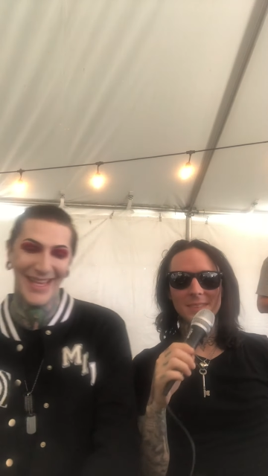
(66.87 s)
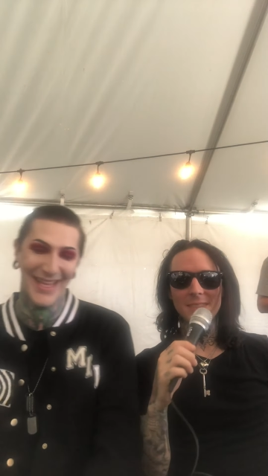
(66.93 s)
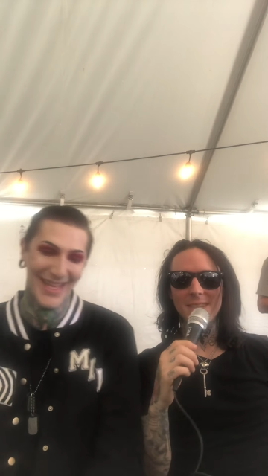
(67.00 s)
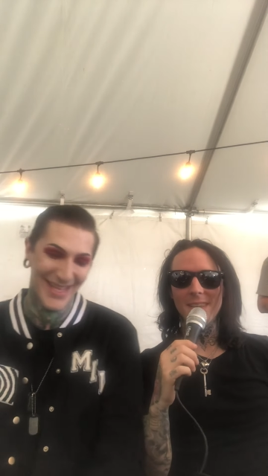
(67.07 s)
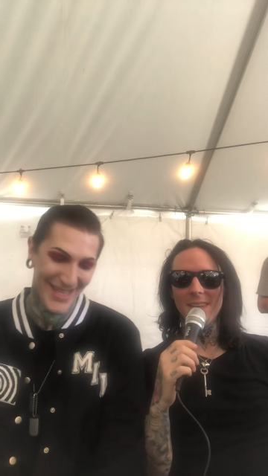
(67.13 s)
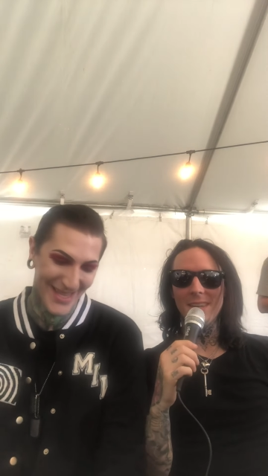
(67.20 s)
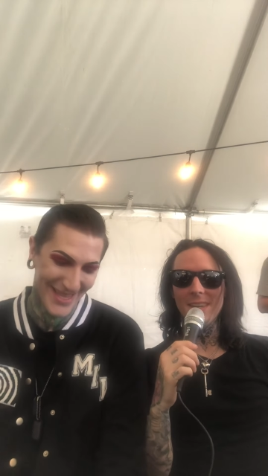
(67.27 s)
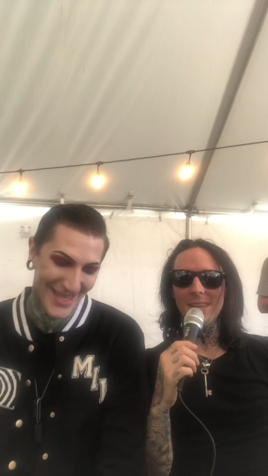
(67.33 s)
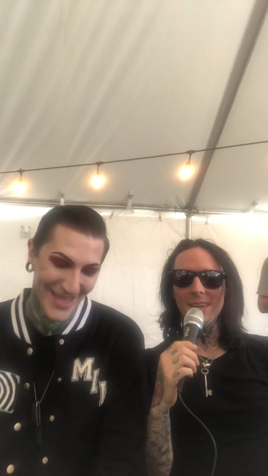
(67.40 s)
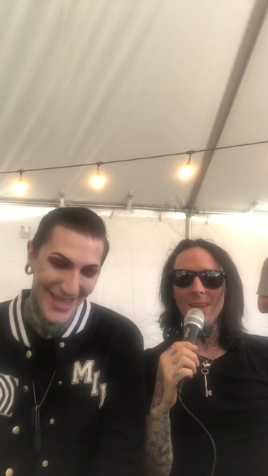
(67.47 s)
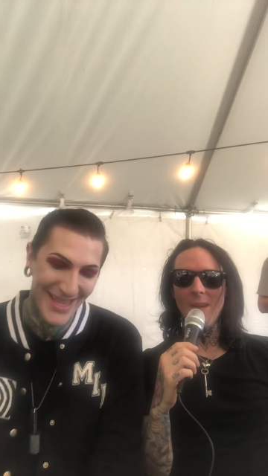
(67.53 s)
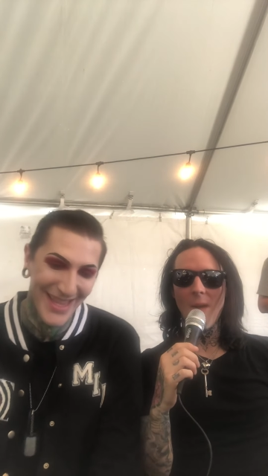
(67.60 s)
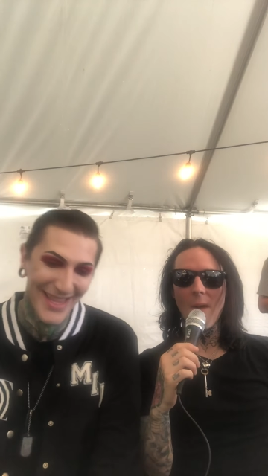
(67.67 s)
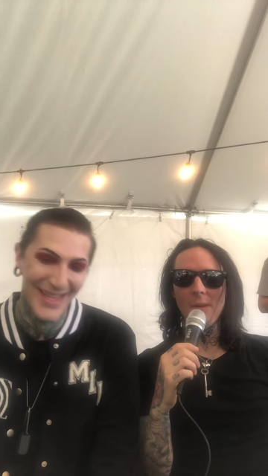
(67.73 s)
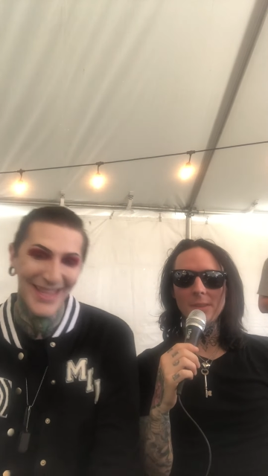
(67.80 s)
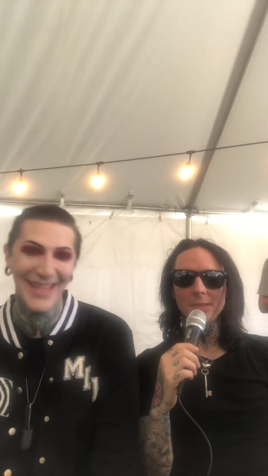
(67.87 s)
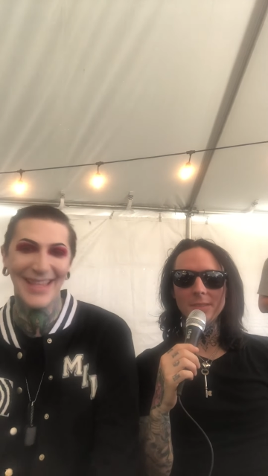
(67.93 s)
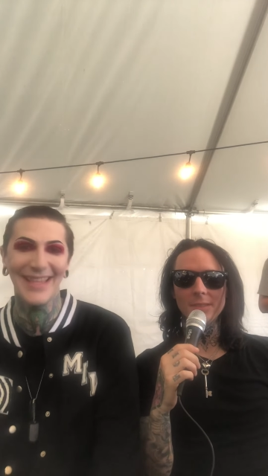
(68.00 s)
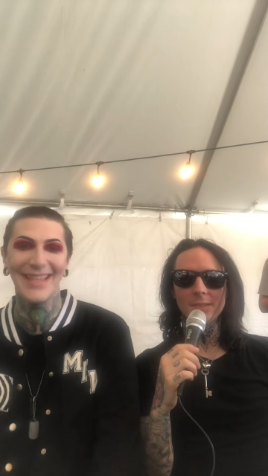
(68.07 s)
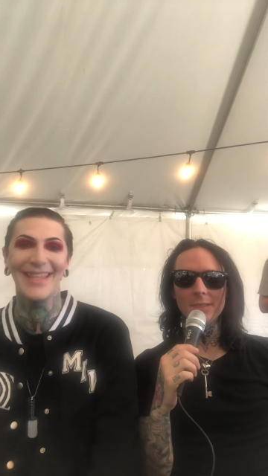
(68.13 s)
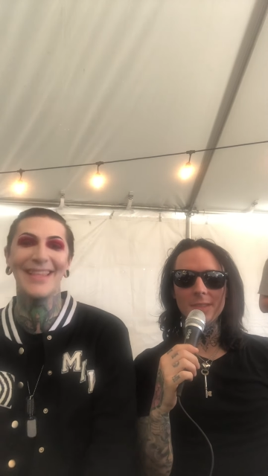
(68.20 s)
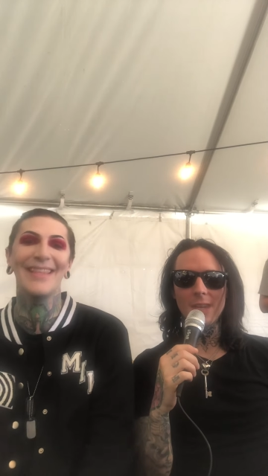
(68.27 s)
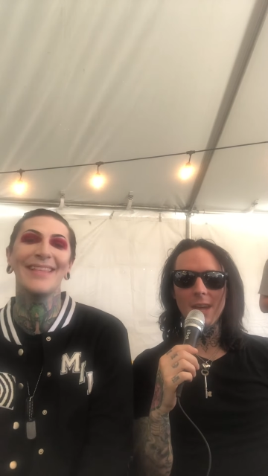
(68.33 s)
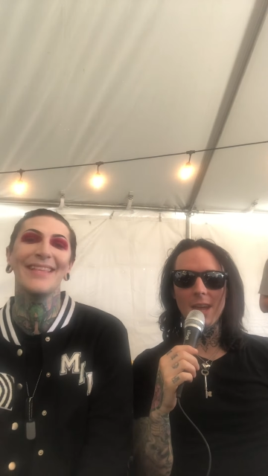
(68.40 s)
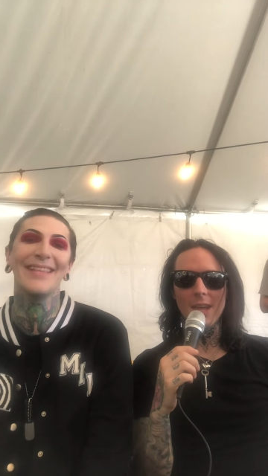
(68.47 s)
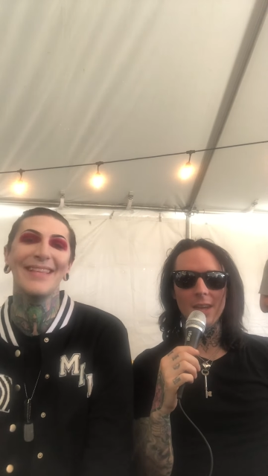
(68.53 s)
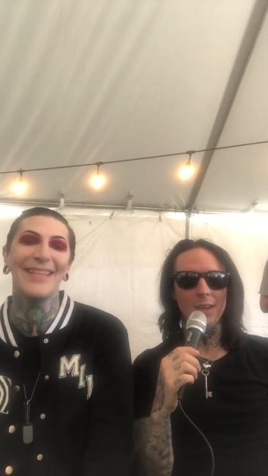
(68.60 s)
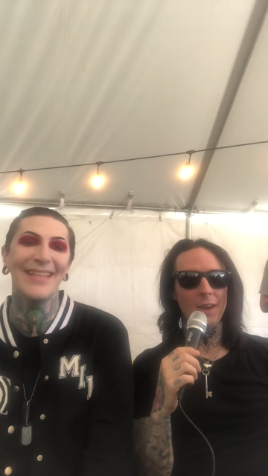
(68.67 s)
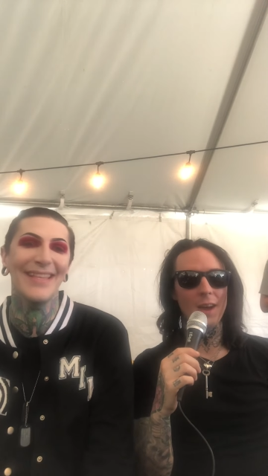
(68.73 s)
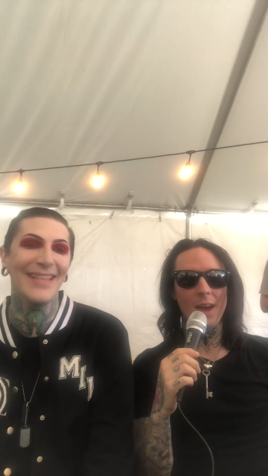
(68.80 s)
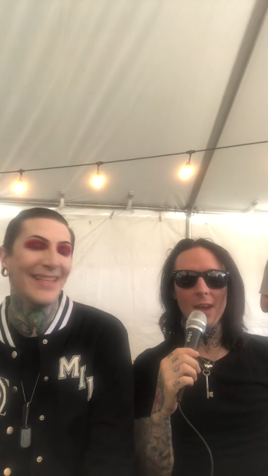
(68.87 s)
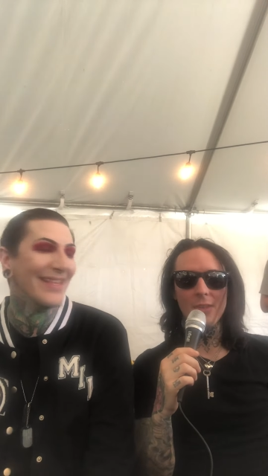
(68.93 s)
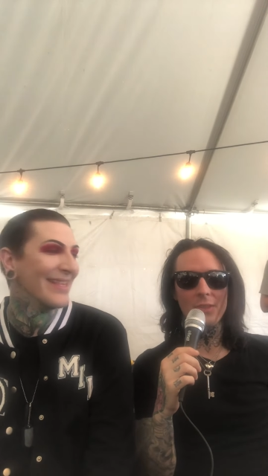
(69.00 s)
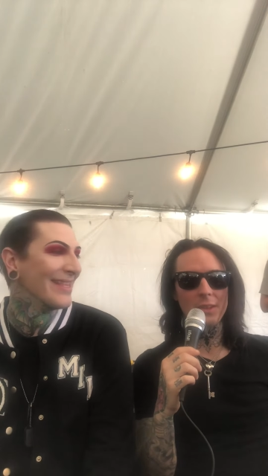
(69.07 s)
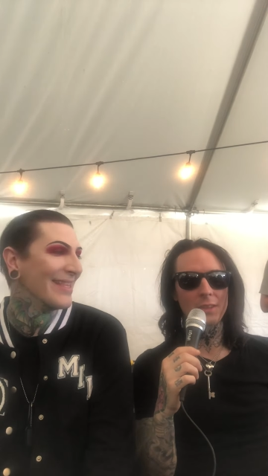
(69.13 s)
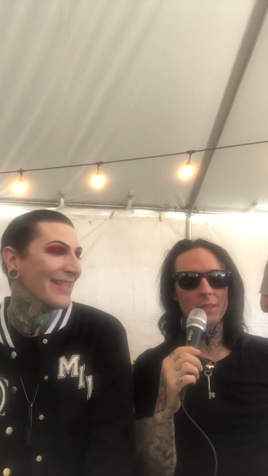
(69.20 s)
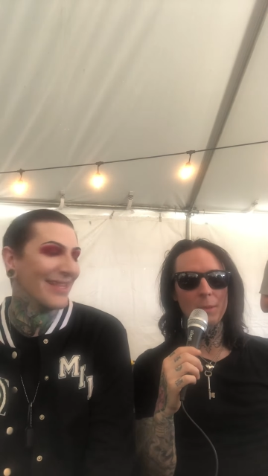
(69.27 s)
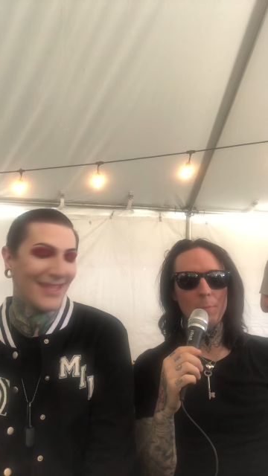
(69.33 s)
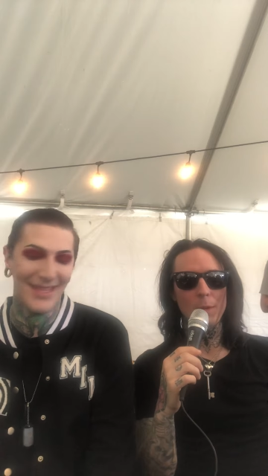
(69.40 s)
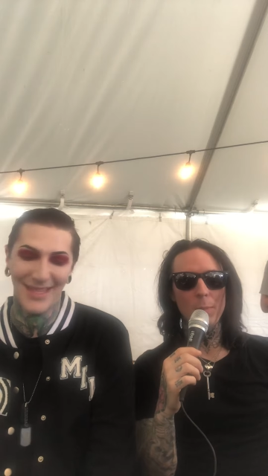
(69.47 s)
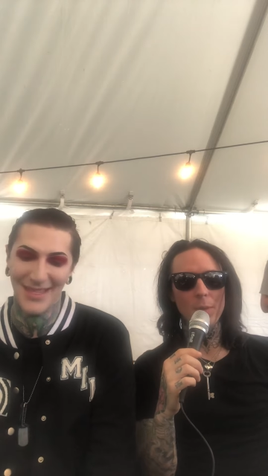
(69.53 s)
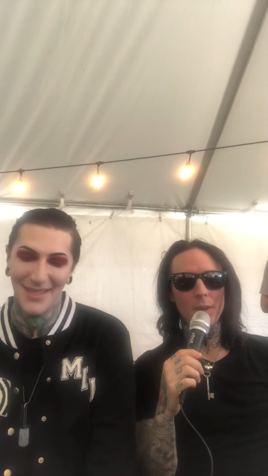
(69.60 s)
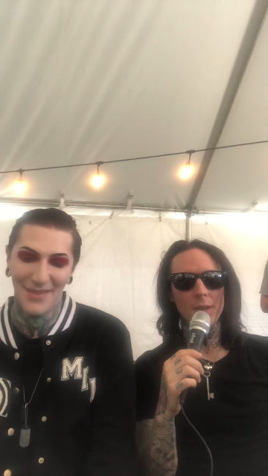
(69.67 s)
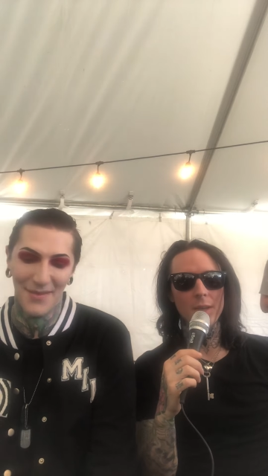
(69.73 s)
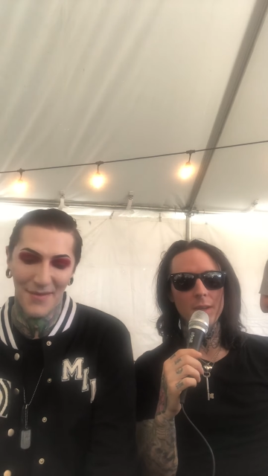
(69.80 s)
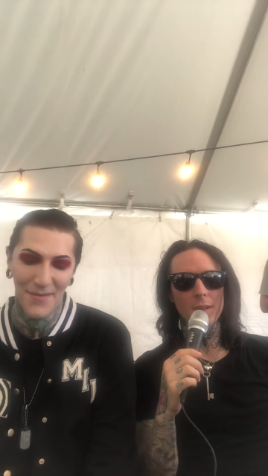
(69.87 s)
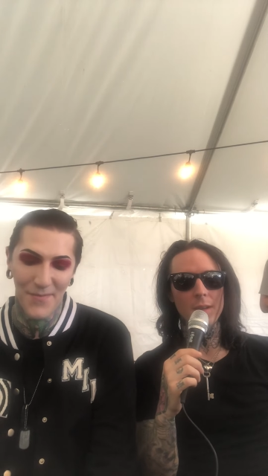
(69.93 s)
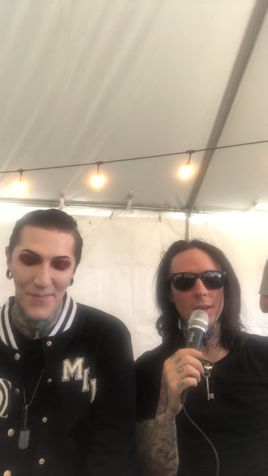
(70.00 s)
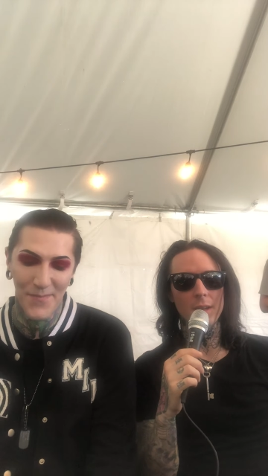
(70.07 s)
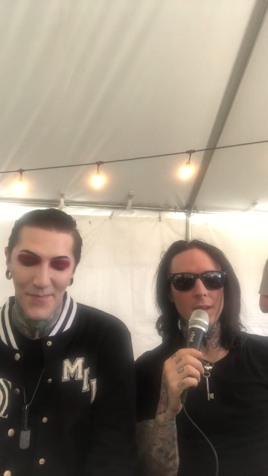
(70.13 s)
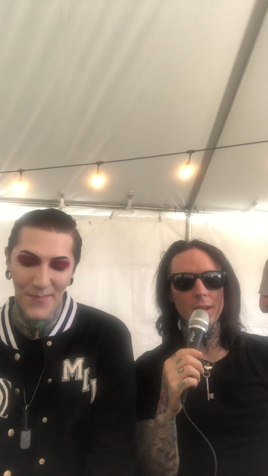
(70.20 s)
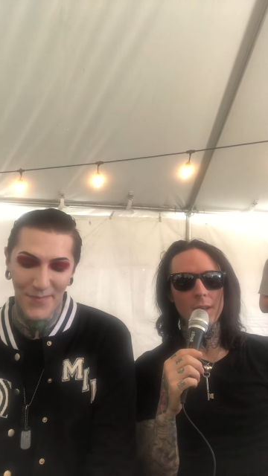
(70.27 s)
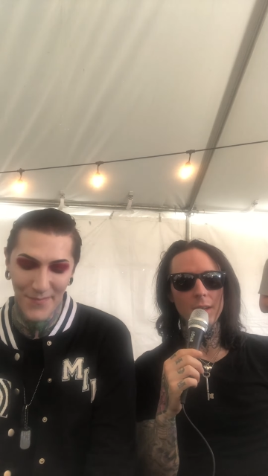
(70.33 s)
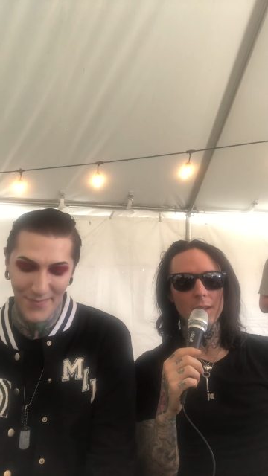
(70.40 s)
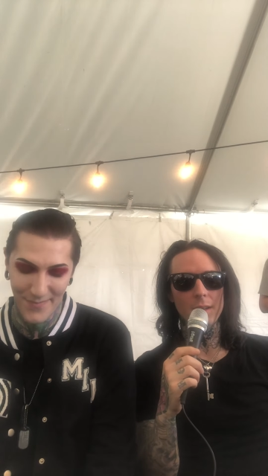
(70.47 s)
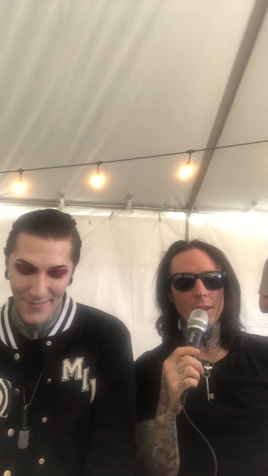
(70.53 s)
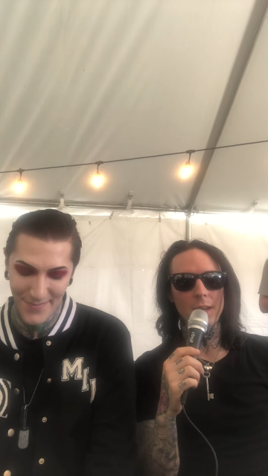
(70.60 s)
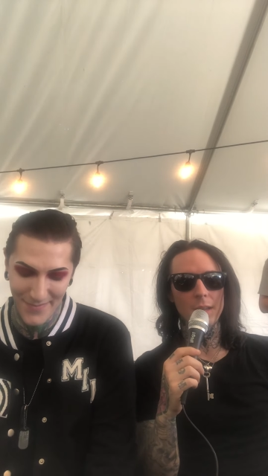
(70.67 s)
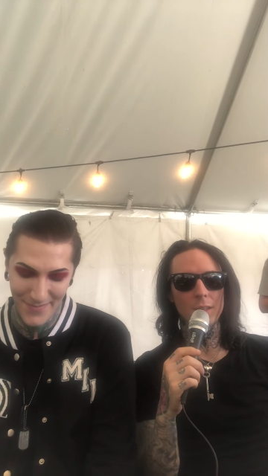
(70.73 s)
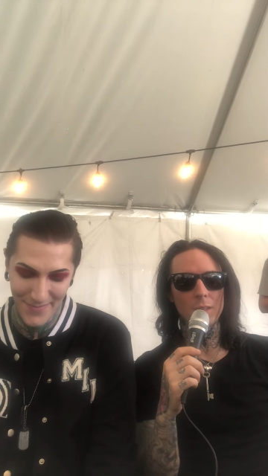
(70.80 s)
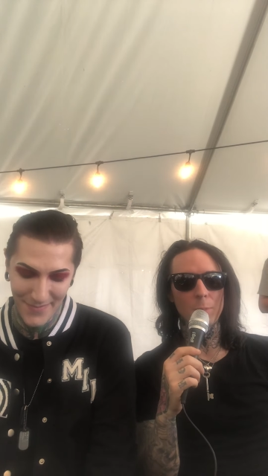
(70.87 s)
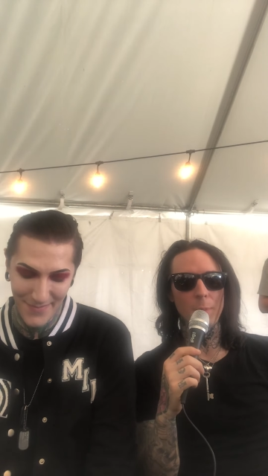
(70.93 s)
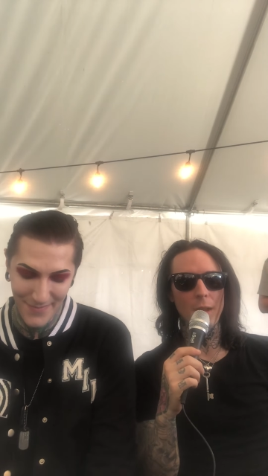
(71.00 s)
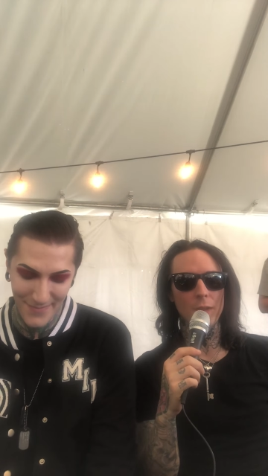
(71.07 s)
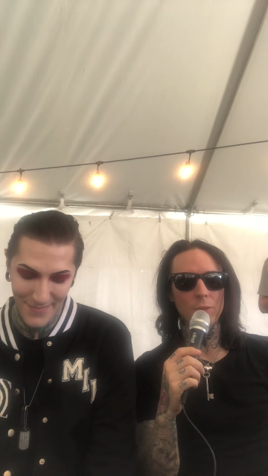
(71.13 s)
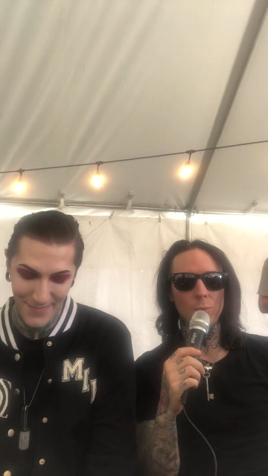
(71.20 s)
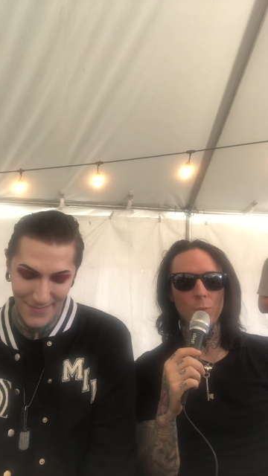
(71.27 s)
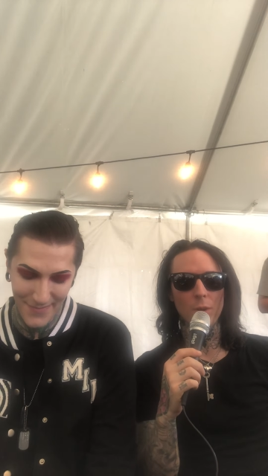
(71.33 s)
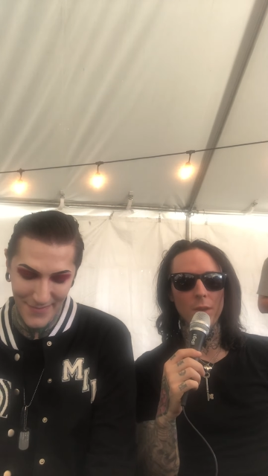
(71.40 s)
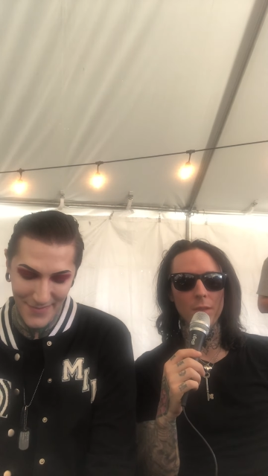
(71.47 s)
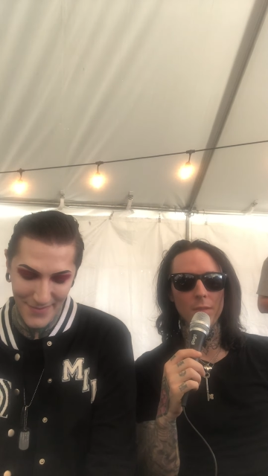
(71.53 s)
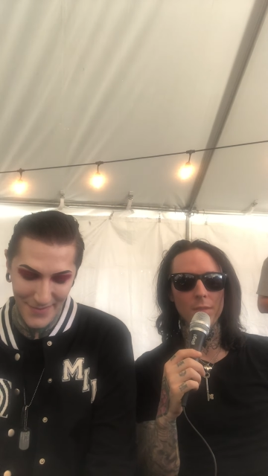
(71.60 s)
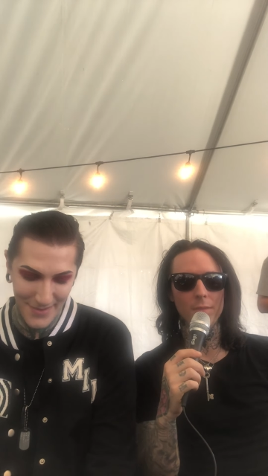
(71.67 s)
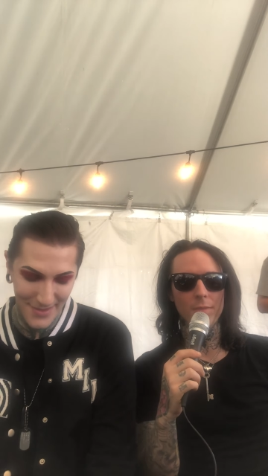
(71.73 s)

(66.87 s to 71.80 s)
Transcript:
Speaker 1: uh, no, I think that people can uh, expect what.